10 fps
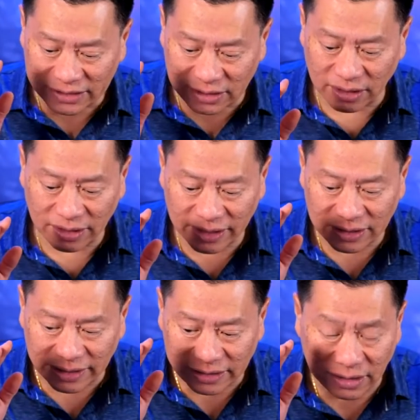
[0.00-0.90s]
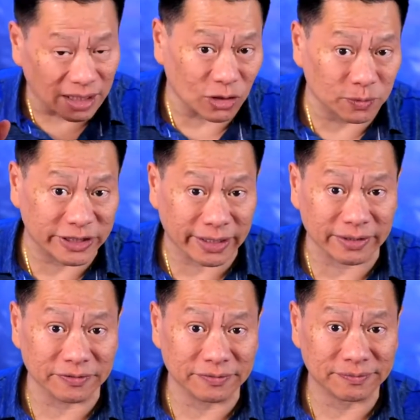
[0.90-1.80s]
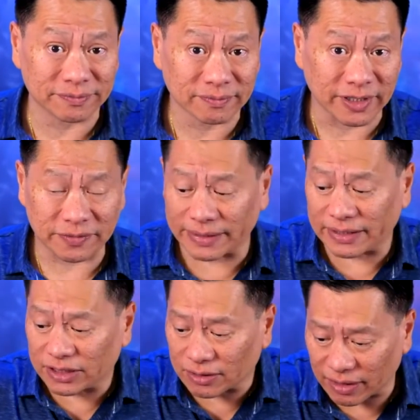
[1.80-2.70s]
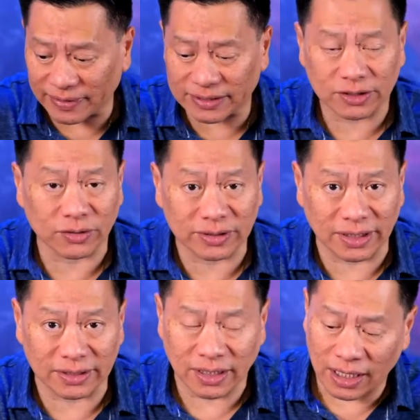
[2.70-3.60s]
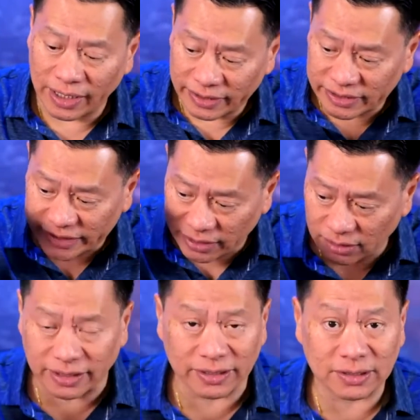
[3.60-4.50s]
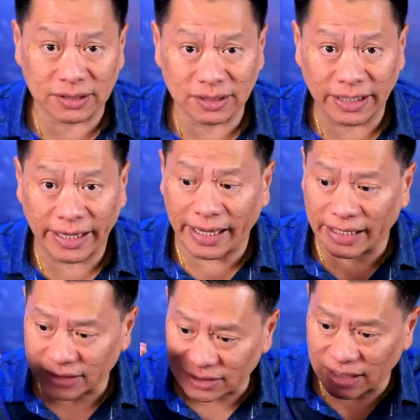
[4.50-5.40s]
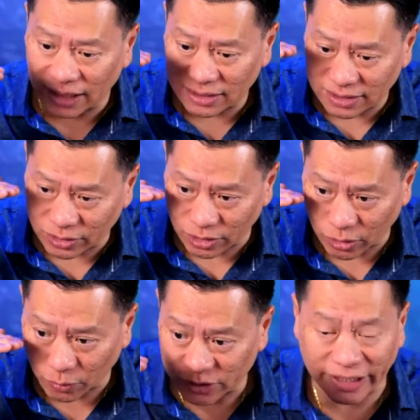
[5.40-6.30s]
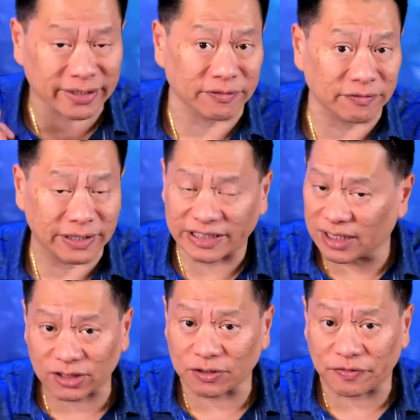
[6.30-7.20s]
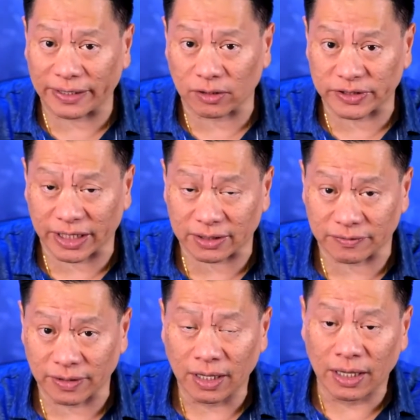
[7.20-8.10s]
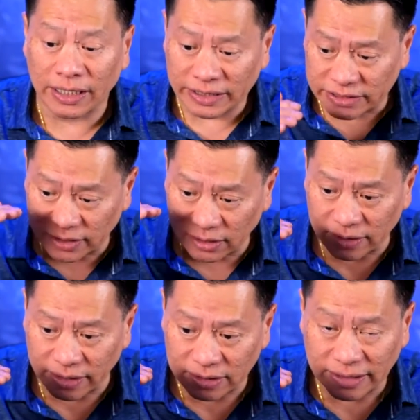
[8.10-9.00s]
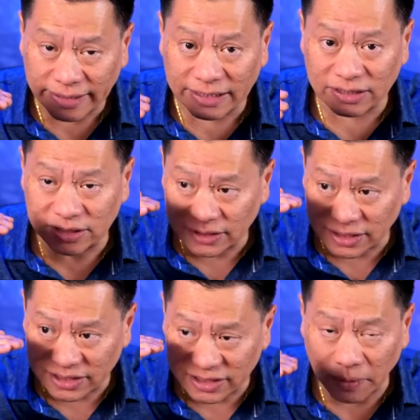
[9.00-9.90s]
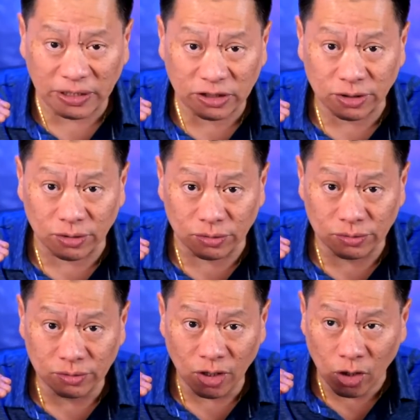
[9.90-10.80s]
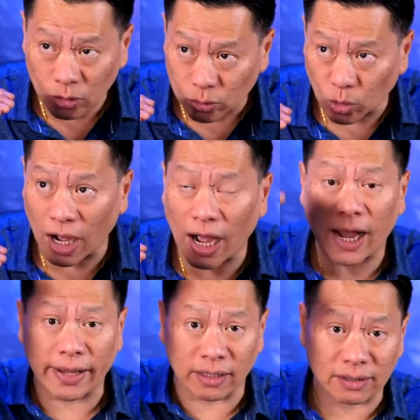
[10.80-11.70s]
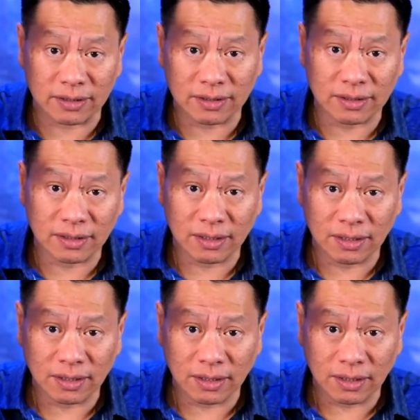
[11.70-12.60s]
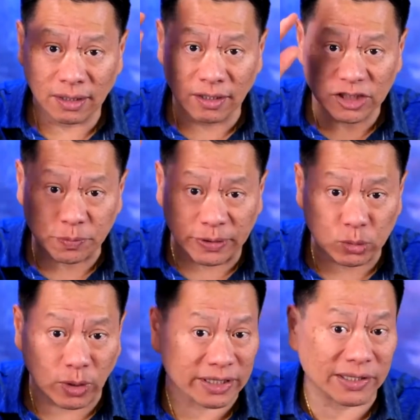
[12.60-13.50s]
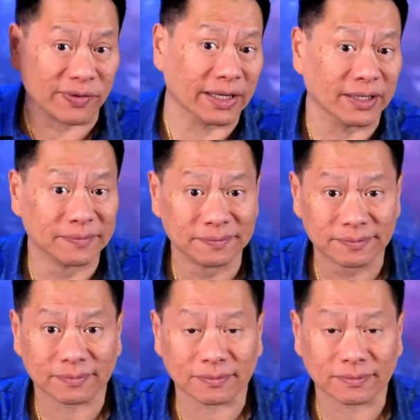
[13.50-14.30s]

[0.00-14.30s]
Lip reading: Stillness is not the objective. As my teacher, Grandmaster Choa, says, stillness is not your objective. It's not your final objective. Stillness is just a stepping stone to higher spiritual activity.